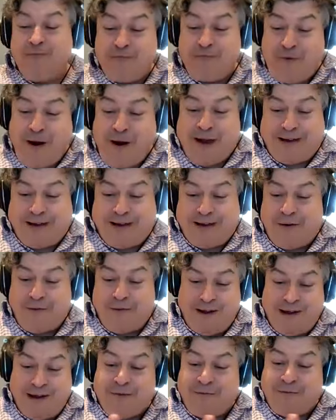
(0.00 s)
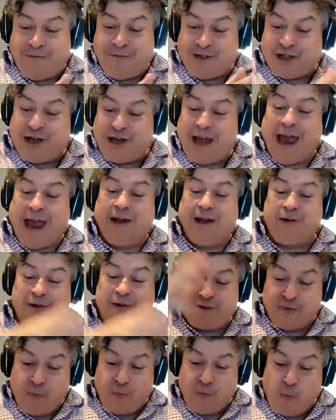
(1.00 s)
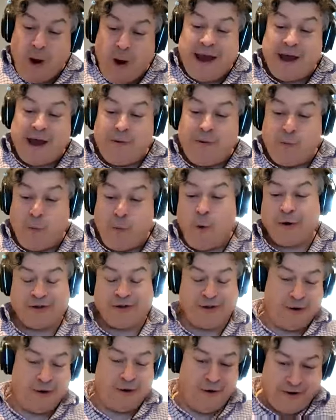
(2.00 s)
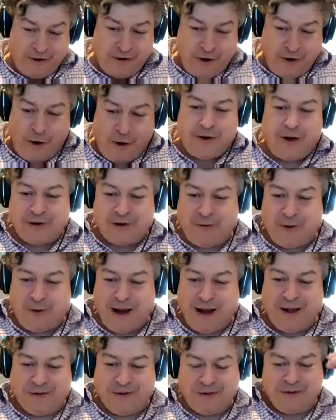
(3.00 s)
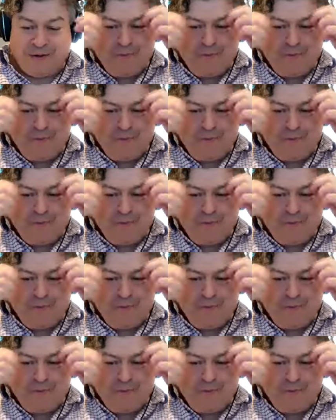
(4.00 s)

right down to the level of scales weighing water and God knows what else.